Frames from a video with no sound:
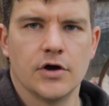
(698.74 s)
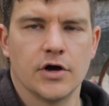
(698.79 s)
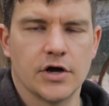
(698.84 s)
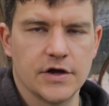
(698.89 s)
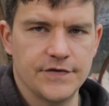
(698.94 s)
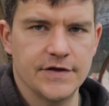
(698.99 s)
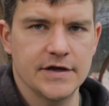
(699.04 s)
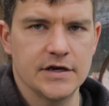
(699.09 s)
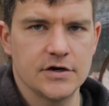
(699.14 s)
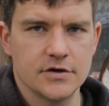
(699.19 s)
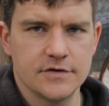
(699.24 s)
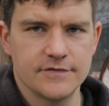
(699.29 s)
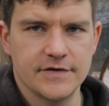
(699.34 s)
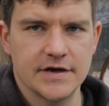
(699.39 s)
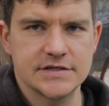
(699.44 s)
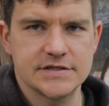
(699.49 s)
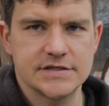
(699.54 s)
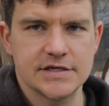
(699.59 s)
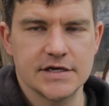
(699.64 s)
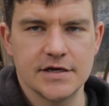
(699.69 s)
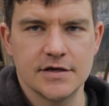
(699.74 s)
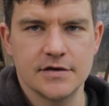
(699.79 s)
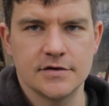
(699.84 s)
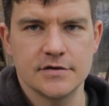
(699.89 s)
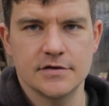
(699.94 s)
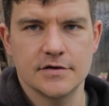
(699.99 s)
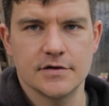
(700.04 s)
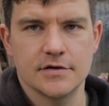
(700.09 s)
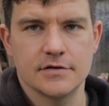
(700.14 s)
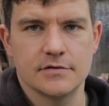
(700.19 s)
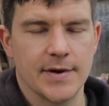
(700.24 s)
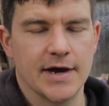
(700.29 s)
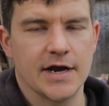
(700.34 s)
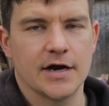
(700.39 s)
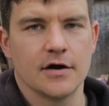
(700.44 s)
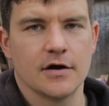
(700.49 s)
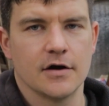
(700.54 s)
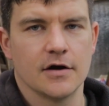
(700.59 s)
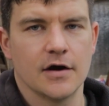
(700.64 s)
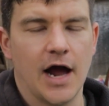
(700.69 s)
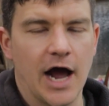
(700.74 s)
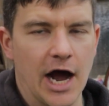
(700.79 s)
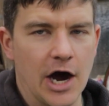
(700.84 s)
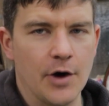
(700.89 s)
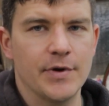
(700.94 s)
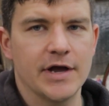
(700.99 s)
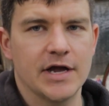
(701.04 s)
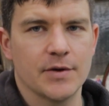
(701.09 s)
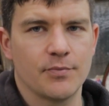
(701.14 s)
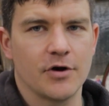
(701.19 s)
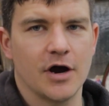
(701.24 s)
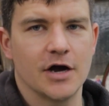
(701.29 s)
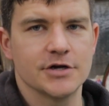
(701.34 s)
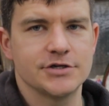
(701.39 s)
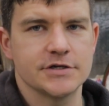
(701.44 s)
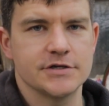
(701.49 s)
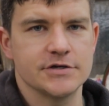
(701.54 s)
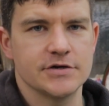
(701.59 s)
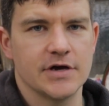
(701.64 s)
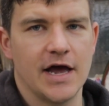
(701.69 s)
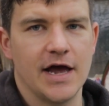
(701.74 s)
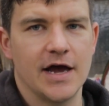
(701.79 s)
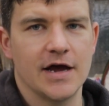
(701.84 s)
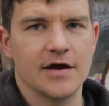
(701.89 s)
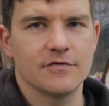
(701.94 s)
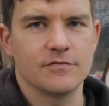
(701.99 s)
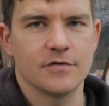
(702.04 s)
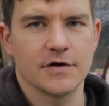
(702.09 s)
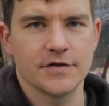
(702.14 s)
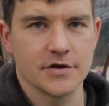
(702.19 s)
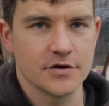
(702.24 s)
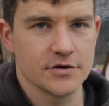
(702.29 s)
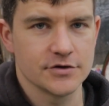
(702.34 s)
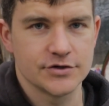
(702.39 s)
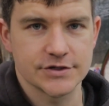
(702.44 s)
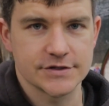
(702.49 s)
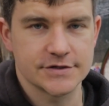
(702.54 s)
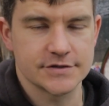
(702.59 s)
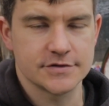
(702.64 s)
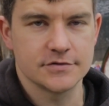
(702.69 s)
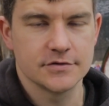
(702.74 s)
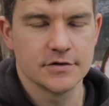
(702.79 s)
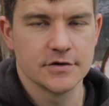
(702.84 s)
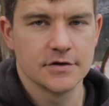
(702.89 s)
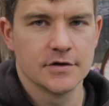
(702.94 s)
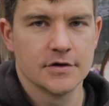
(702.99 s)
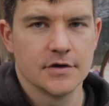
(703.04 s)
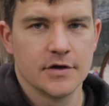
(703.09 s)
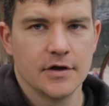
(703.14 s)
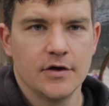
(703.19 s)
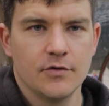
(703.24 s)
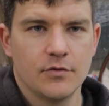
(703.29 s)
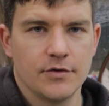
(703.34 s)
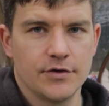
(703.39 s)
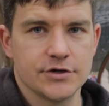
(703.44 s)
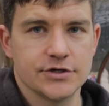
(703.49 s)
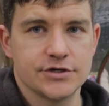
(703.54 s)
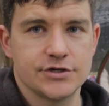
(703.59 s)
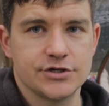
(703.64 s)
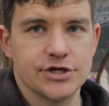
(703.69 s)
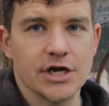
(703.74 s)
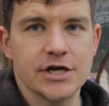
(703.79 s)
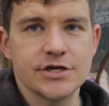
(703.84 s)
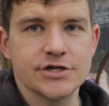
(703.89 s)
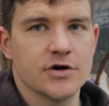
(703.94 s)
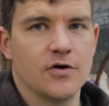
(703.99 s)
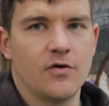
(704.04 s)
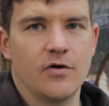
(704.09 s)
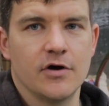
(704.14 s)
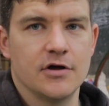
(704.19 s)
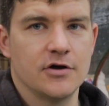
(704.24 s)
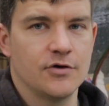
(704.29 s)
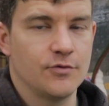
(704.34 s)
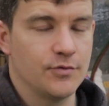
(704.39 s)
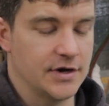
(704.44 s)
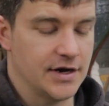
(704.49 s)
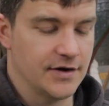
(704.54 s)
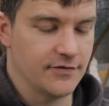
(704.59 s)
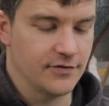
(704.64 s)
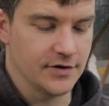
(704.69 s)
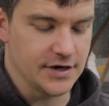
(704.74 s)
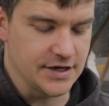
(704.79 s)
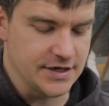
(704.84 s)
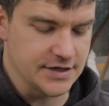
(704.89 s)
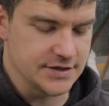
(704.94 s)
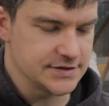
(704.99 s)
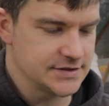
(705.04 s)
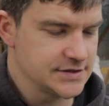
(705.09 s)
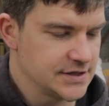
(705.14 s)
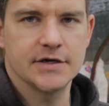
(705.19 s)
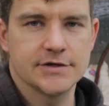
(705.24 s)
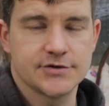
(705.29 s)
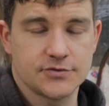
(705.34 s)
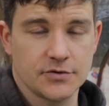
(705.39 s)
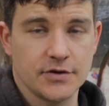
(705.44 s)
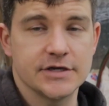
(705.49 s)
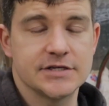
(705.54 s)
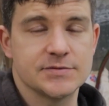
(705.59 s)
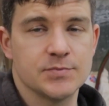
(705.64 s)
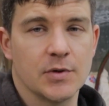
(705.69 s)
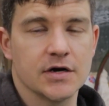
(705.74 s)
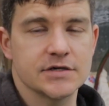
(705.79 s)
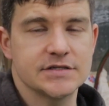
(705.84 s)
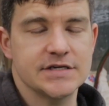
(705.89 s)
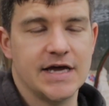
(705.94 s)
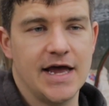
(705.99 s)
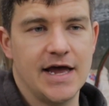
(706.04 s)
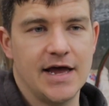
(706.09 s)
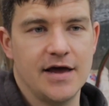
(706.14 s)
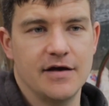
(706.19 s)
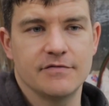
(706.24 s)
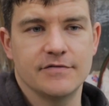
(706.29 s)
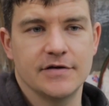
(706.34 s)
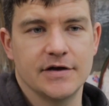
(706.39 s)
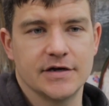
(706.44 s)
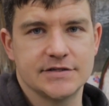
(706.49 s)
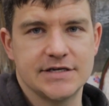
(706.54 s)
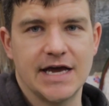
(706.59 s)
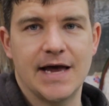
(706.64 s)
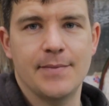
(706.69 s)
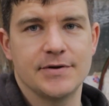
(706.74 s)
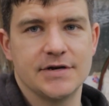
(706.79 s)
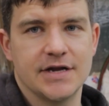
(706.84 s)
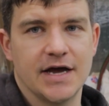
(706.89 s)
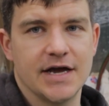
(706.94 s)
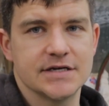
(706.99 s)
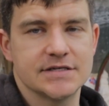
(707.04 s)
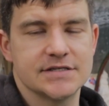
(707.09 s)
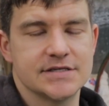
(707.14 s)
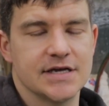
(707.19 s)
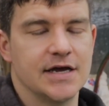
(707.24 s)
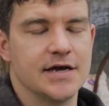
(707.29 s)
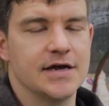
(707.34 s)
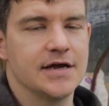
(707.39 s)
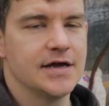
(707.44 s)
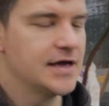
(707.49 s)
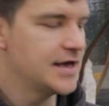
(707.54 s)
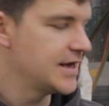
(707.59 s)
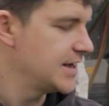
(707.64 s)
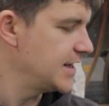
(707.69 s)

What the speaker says: A good thing to invest in, no matter how big a project you have, whether you're just changing oil, whatever it is, it's really smart to have a tap and die set